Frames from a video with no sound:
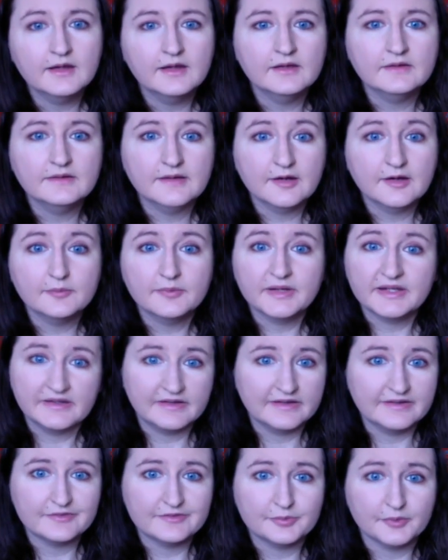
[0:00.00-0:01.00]
Now my
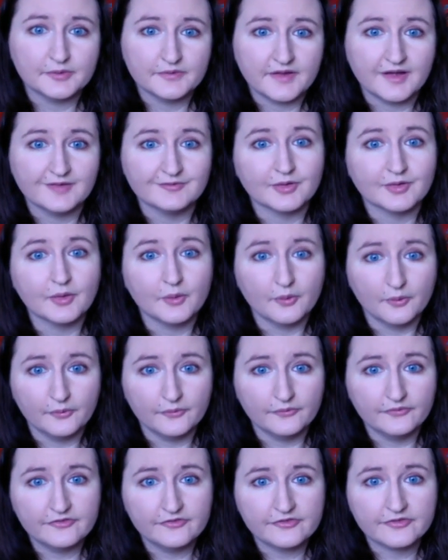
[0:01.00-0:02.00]
kids both have
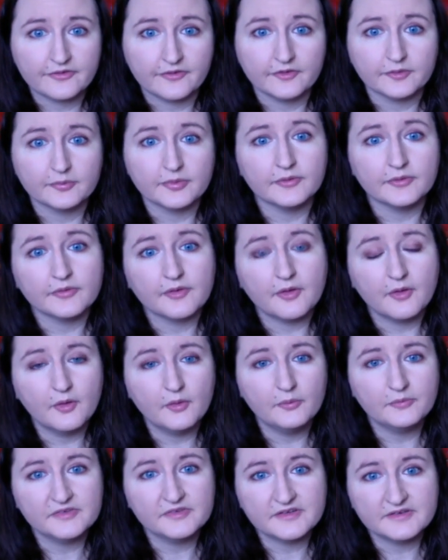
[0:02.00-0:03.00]
colds, so they're both
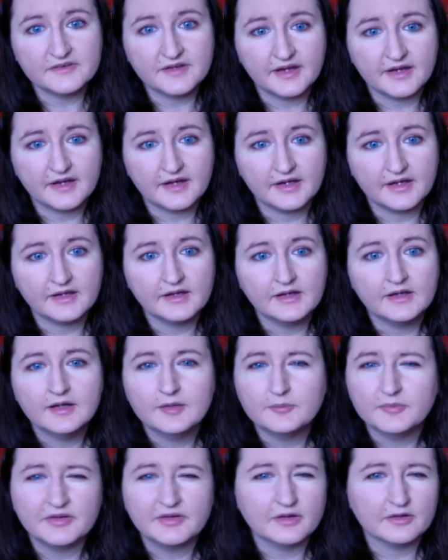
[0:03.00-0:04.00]
home today.
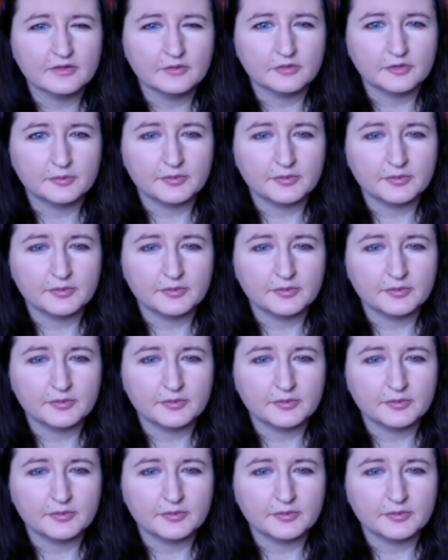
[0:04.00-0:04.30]
My daughter would have